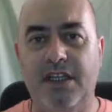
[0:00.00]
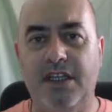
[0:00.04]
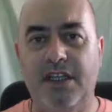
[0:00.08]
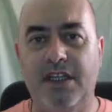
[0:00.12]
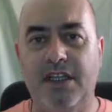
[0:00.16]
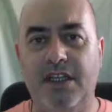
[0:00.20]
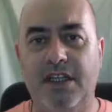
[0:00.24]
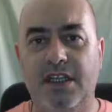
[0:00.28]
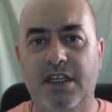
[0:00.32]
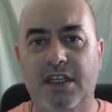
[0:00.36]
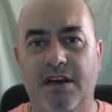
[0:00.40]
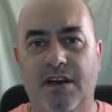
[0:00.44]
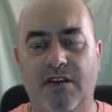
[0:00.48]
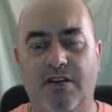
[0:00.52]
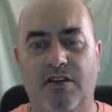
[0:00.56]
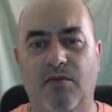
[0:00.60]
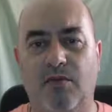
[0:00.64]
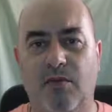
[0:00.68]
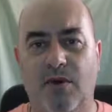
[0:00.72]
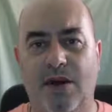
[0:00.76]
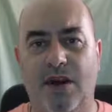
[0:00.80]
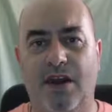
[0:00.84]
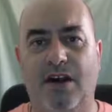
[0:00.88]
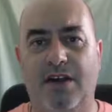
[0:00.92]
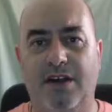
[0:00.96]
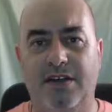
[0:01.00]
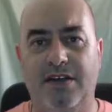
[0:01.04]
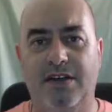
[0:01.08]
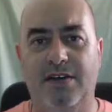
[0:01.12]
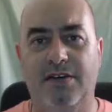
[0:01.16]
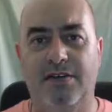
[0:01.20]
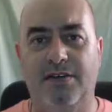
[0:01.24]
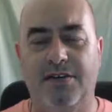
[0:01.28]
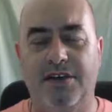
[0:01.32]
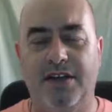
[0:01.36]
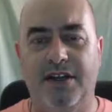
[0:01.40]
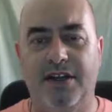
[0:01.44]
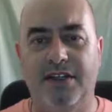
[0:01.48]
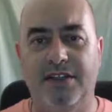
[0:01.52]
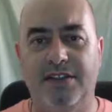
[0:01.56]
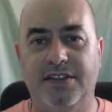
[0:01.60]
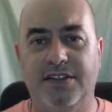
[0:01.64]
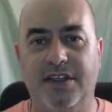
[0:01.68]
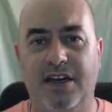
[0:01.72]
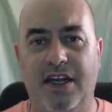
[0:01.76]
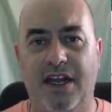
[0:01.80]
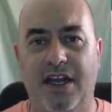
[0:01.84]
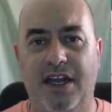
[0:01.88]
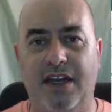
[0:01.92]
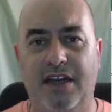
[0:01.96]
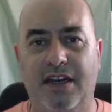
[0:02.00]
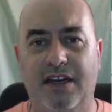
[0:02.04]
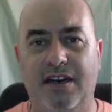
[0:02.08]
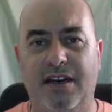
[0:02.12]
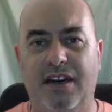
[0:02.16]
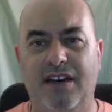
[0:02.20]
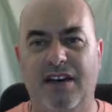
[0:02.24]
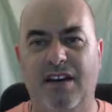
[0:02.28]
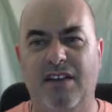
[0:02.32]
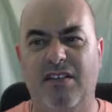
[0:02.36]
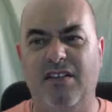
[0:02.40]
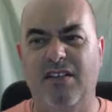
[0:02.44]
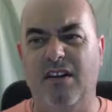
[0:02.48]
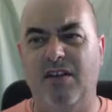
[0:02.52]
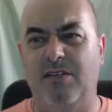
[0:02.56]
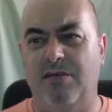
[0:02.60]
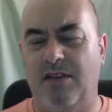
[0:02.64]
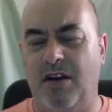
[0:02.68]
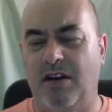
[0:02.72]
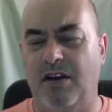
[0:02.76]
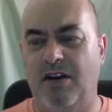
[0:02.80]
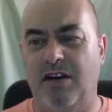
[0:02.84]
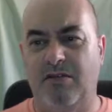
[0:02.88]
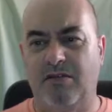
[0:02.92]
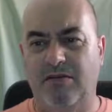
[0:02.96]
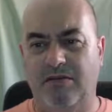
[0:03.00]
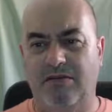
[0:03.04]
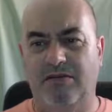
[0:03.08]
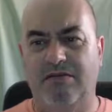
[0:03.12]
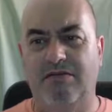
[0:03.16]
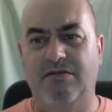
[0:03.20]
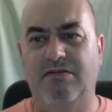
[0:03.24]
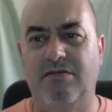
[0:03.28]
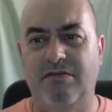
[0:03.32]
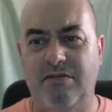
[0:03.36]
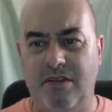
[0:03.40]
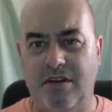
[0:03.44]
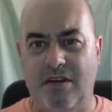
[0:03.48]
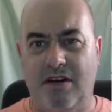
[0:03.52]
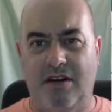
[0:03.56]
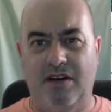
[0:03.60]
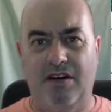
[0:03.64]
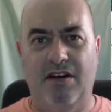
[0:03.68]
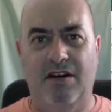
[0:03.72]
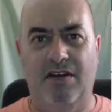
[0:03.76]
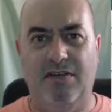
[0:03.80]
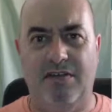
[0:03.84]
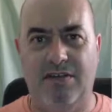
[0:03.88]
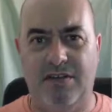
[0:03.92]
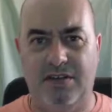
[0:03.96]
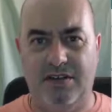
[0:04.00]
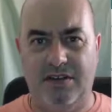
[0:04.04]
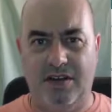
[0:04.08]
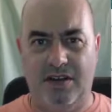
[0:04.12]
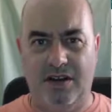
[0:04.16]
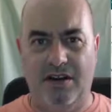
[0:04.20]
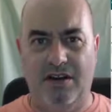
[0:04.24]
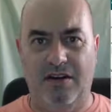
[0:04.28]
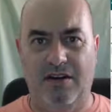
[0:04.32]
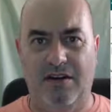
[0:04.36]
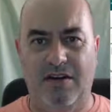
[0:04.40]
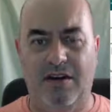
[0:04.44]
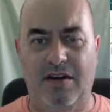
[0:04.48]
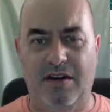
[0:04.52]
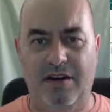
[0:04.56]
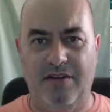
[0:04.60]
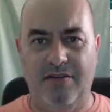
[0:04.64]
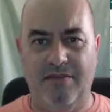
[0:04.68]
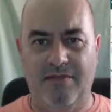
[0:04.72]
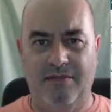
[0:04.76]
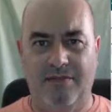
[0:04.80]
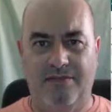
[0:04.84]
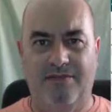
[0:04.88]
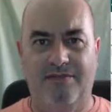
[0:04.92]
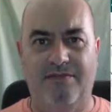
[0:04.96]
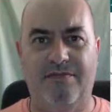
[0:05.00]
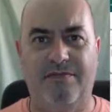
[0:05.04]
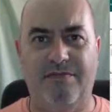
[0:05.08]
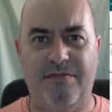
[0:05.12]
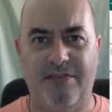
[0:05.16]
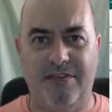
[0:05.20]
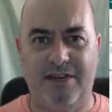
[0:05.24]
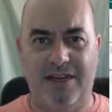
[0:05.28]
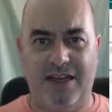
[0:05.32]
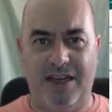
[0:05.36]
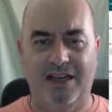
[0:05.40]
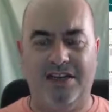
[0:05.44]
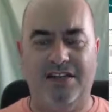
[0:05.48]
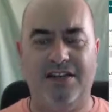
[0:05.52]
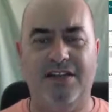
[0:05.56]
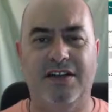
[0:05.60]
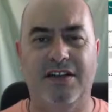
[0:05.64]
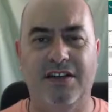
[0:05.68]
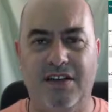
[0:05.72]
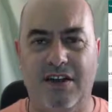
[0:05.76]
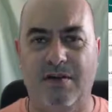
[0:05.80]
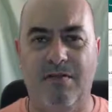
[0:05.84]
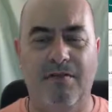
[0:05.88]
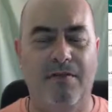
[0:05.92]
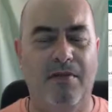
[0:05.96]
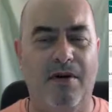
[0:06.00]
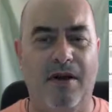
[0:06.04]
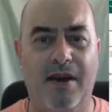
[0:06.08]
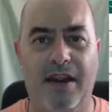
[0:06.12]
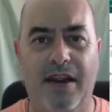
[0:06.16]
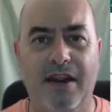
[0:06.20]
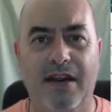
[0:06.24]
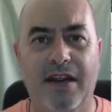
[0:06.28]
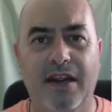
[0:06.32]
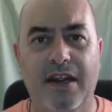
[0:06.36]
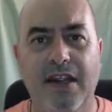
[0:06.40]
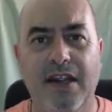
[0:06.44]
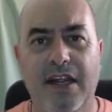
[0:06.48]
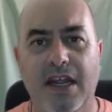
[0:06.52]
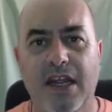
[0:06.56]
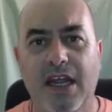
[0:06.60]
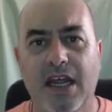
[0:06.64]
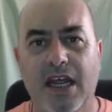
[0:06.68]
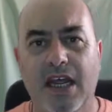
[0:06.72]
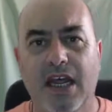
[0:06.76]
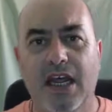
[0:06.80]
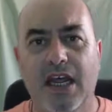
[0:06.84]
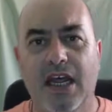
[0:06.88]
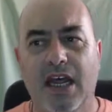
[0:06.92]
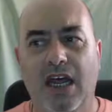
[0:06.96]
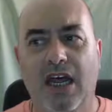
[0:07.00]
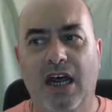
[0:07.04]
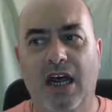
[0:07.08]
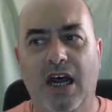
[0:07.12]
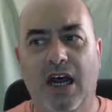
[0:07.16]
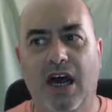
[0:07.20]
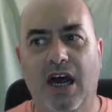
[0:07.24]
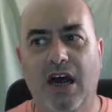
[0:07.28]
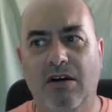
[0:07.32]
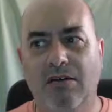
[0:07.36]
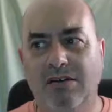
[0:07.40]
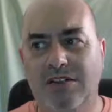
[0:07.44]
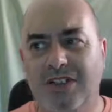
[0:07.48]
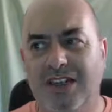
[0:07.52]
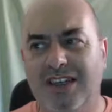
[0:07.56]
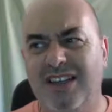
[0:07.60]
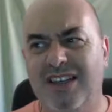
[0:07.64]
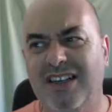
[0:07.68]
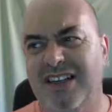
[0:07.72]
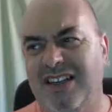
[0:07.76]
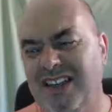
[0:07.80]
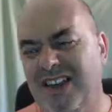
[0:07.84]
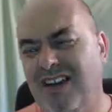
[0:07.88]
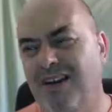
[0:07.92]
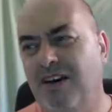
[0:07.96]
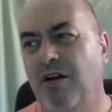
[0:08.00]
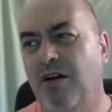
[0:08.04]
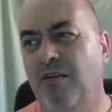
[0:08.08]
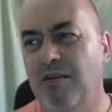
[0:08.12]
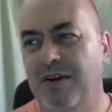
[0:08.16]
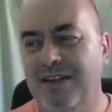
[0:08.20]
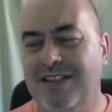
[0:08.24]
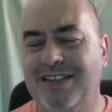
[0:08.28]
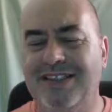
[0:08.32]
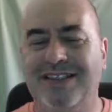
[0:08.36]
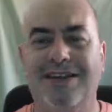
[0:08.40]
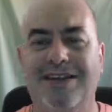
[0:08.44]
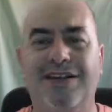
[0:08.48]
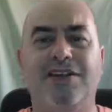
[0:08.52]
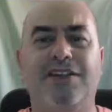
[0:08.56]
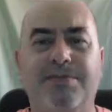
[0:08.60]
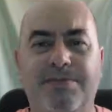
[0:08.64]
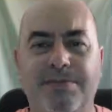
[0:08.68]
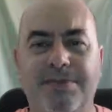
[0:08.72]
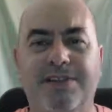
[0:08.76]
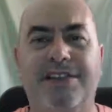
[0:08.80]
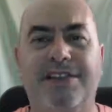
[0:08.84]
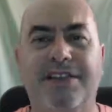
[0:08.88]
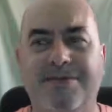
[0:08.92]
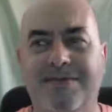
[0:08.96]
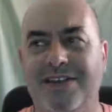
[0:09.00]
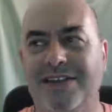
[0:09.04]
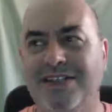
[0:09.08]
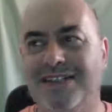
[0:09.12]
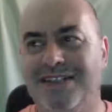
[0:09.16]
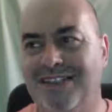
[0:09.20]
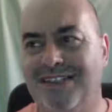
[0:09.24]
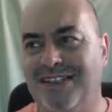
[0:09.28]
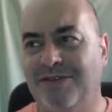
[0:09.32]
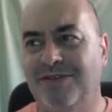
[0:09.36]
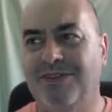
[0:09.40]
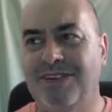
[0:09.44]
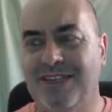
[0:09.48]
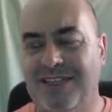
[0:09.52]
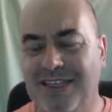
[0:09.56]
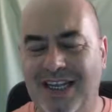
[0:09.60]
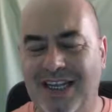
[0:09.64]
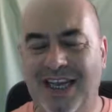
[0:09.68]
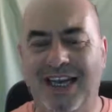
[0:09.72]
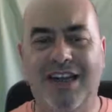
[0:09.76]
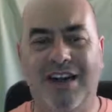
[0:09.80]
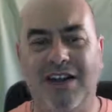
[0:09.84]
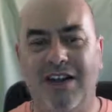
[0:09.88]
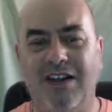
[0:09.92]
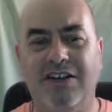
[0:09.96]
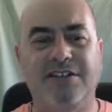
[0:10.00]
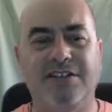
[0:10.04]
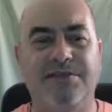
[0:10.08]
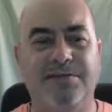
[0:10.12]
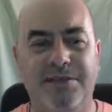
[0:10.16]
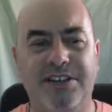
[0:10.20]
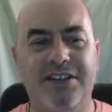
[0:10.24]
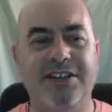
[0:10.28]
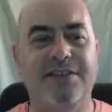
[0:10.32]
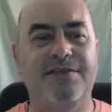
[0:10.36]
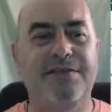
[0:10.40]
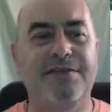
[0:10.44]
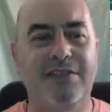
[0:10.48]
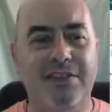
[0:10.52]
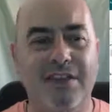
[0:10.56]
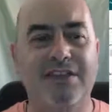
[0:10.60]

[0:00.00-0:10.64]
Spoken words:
It's not the way I do things, and I don't kind of get turned on by it. I was, I wanted to know specifics, and I wasn't getting a lot of specifics.